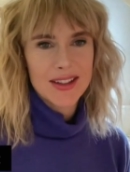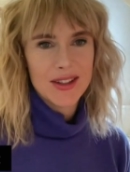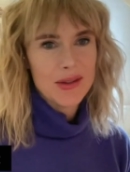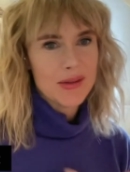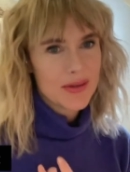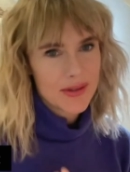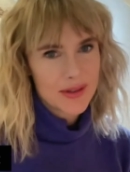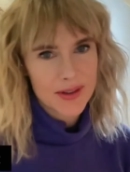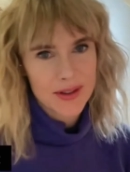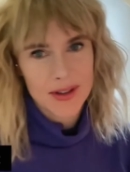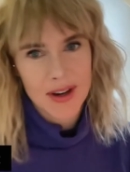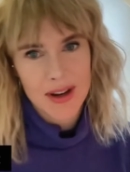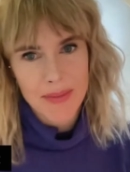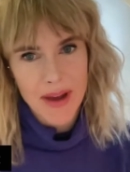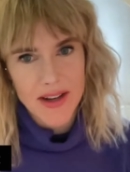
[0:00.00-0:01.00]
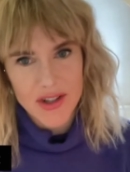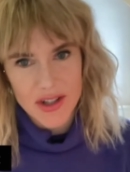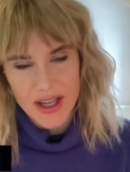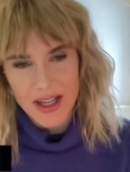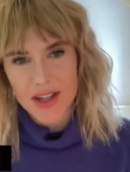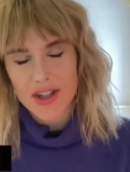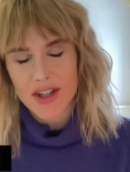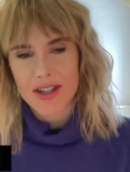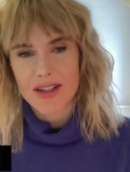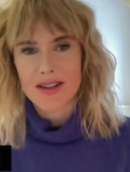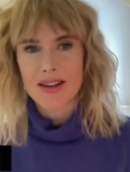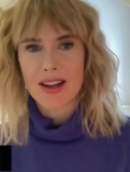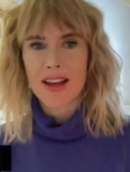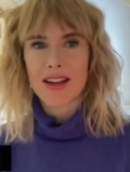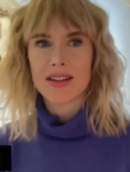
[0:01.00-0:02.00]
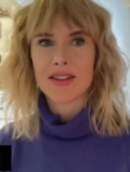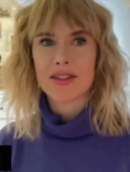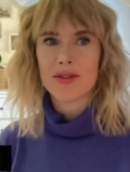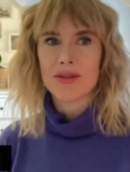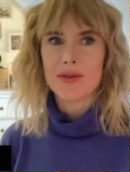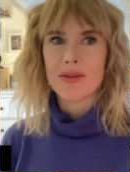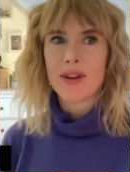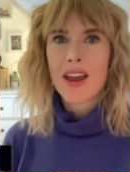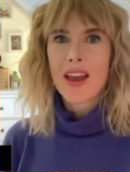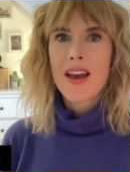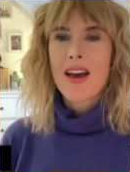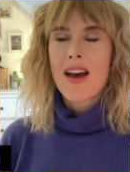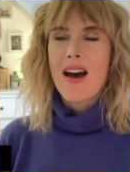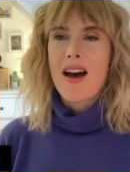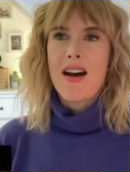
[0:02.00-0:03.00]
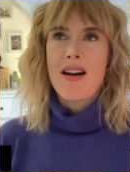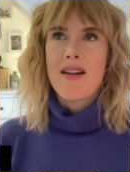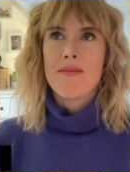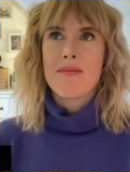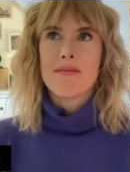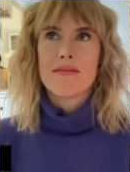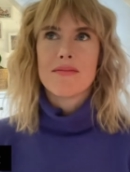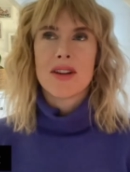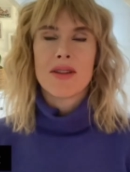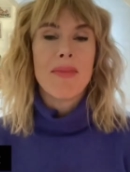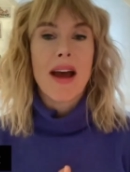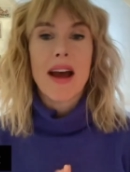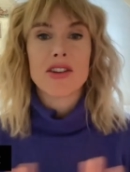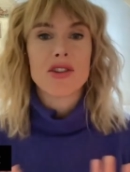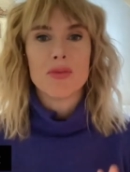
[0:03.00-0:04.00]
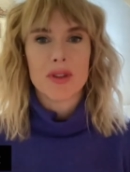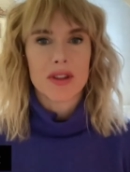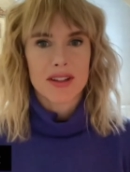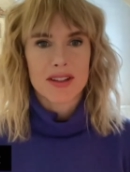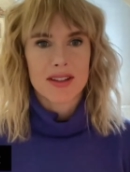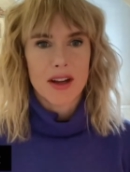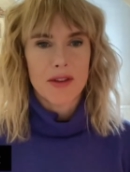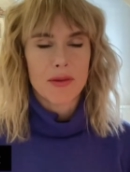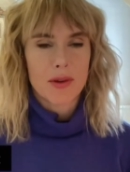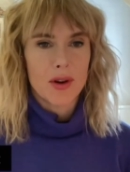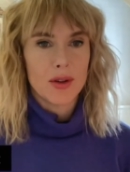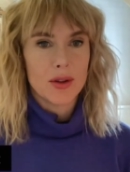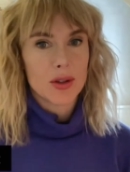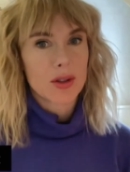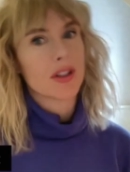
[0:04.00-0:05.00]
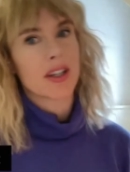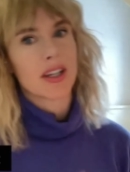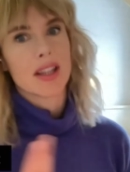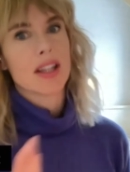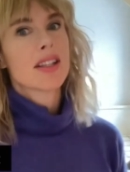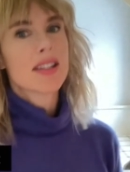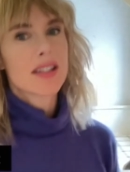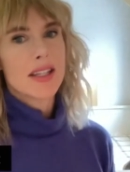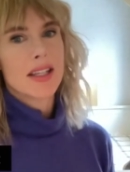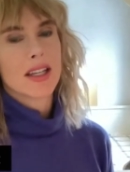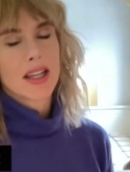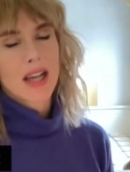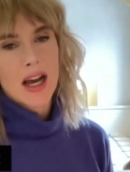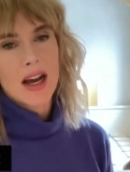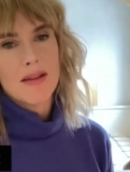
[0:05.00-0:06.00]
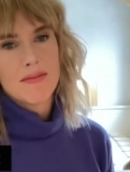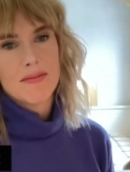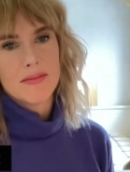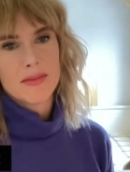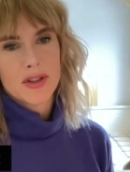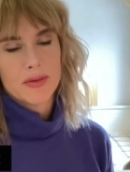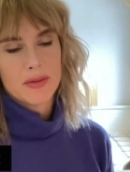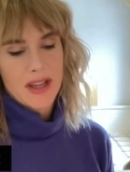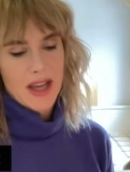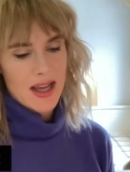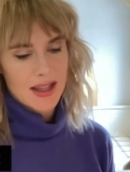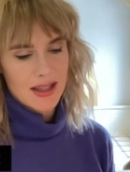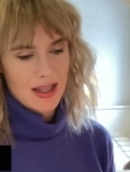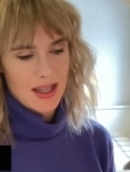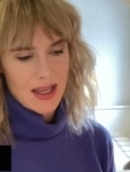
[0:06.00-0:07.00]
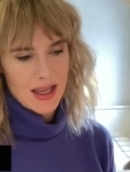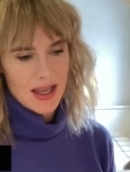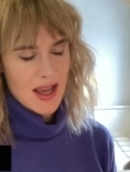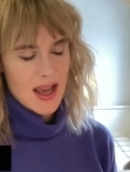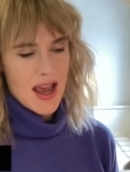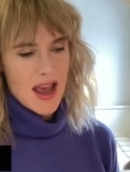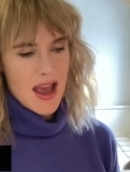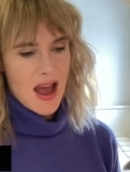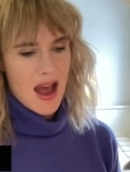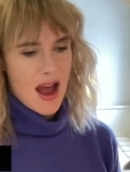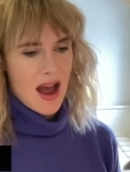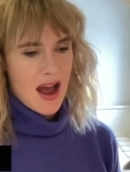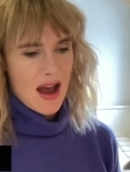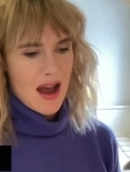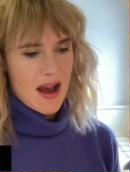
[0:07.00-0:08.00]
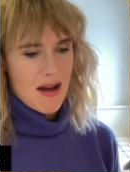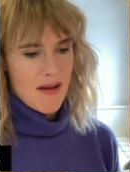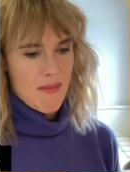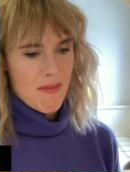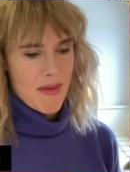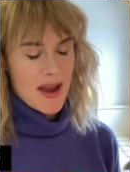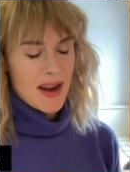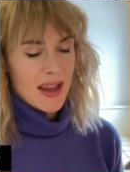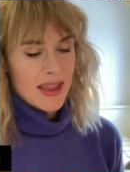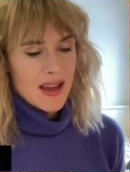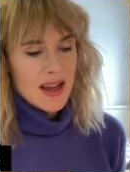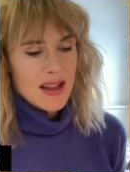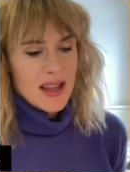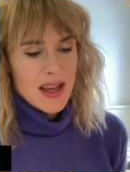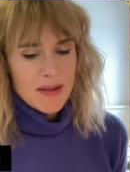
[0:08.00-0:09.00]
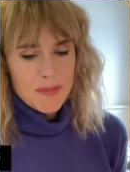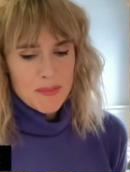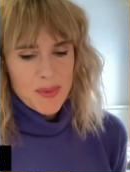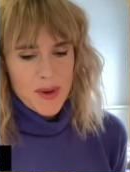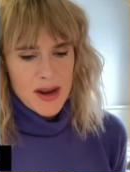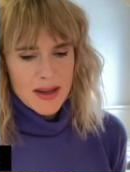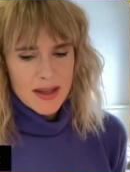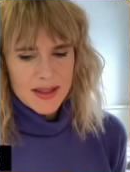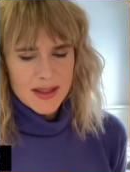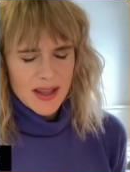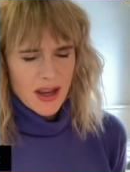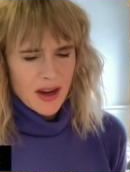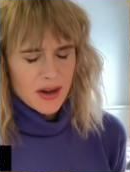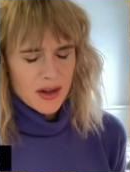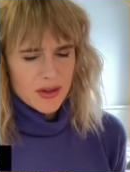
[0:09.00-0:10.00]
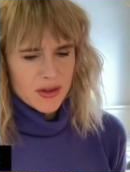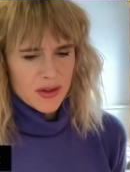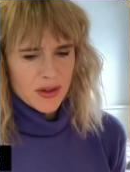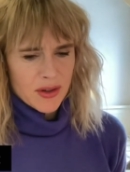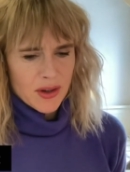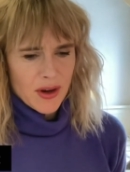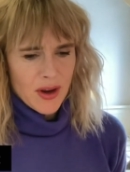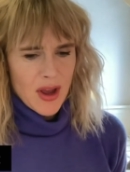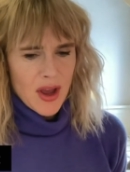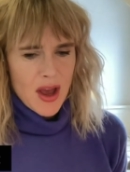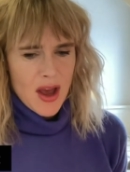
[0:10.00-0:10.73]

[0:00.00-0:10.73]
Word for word: to use your imagination and to um, imagine what this stuff would all look like and then see it come to reality. Um, and I thought that Brenda's character